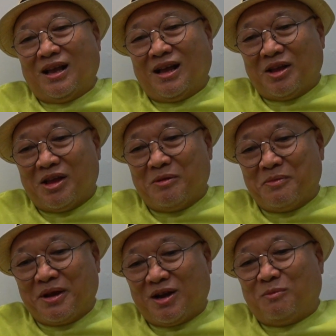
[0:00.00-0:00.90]
I
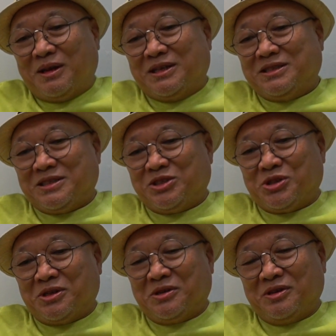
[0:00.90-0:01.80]
make up my
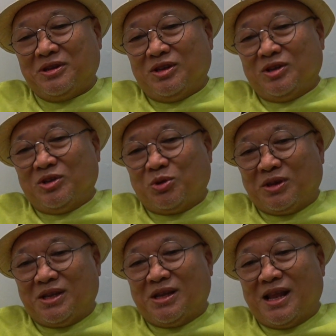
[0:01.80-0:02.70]
decision
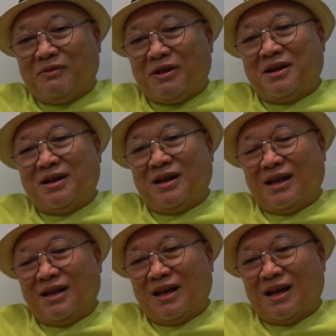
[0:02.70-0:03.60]
2011.
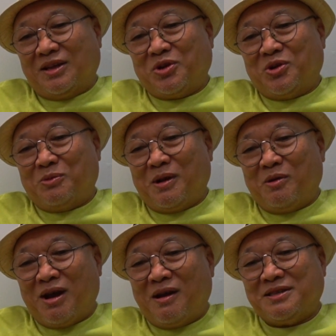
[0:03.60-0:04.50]
I told my
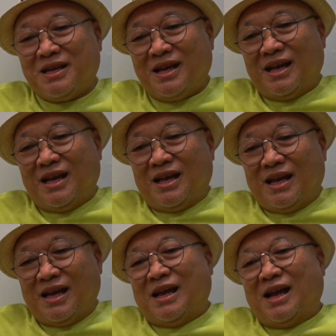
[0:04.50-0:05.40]
wife, I said,
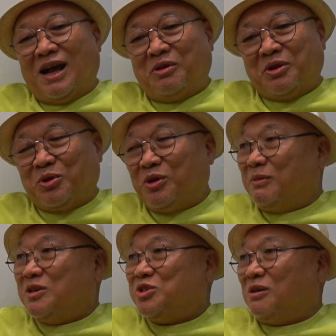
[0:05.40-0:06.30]
hey, I want to quit
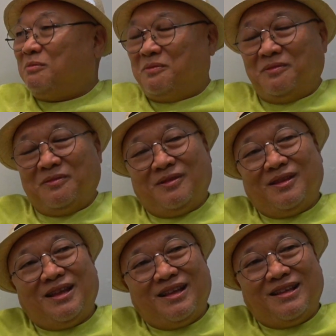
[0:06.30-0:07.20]
my job.
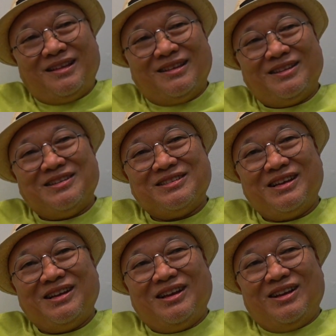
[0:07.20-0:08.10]
So I said,
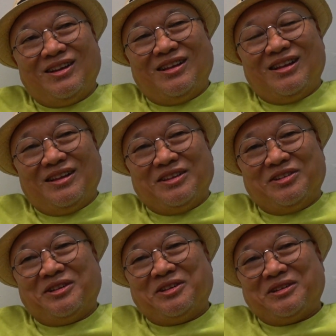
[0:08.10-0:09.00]
you
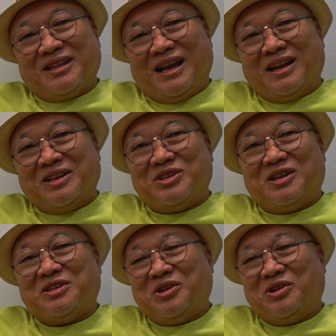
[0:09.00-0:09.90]
want to take another job?
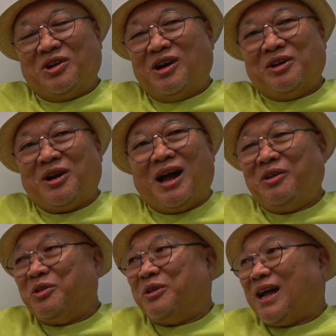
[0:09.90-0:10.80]
I said, no, I want
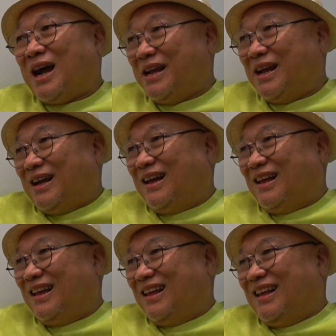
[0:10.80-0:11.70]
to retire
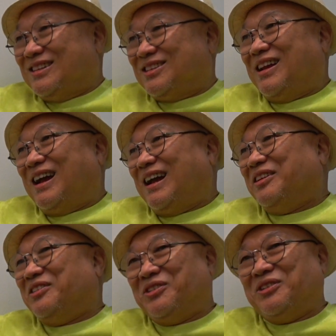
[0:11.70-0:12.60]
so that I can
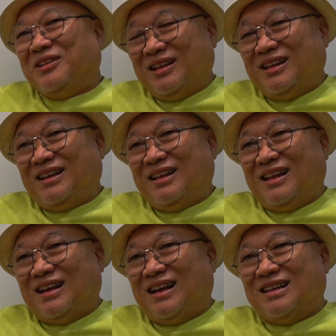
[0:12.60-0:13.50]

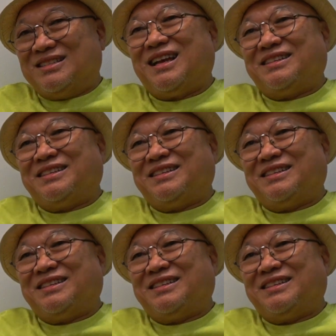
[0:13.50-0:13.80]
start